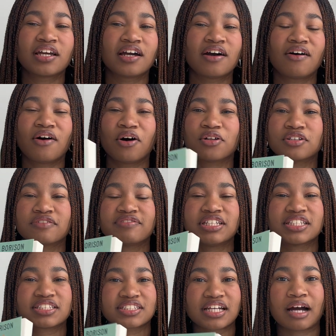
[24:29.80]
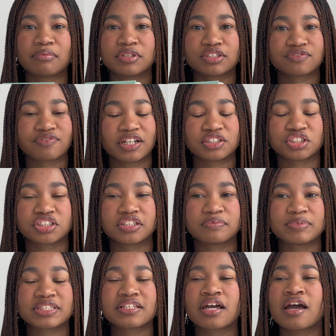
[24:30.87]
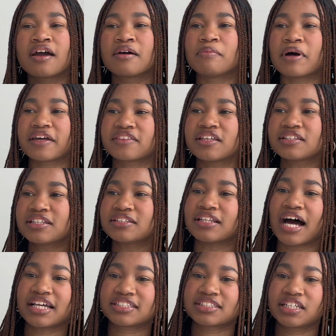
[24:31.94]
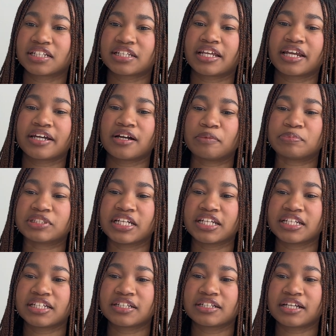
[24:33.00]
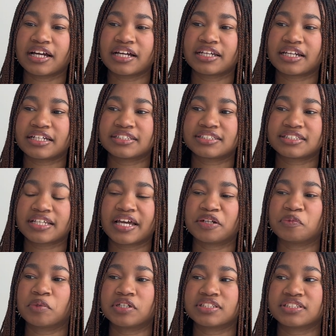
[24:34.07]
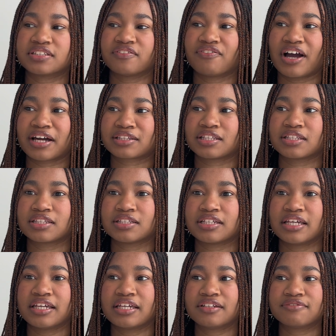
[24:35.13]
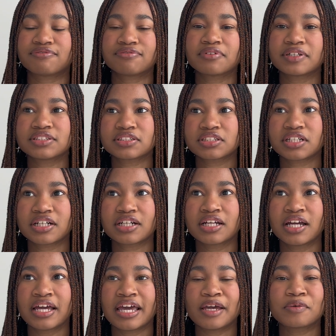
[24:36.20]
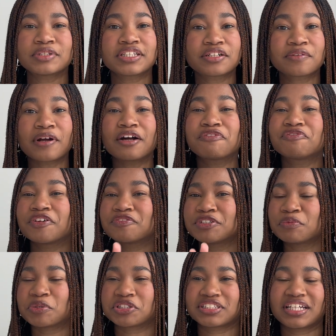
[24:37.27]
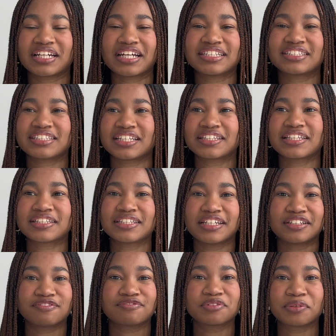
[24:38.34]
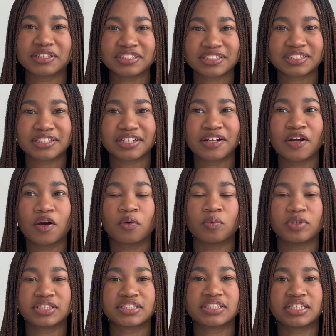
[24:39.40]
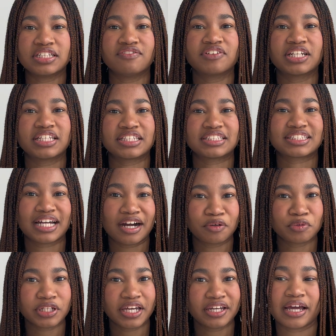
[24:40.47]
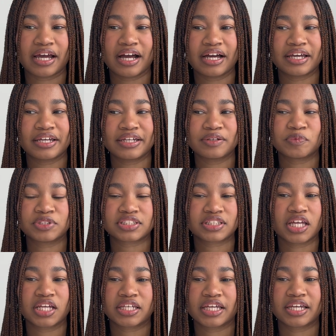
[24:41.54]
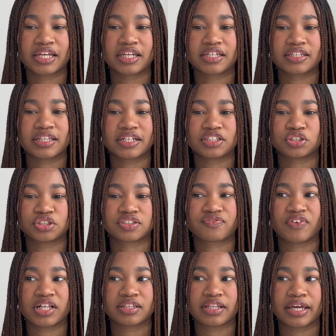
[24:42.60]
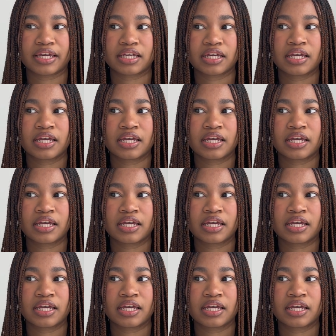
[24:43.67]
all of the established friendships. I think the last thing that I updated and I said was the fact that the influencer, it was at around 50%. I said that the influencer wasn't even in the town yet. I was thinking that it just felt like,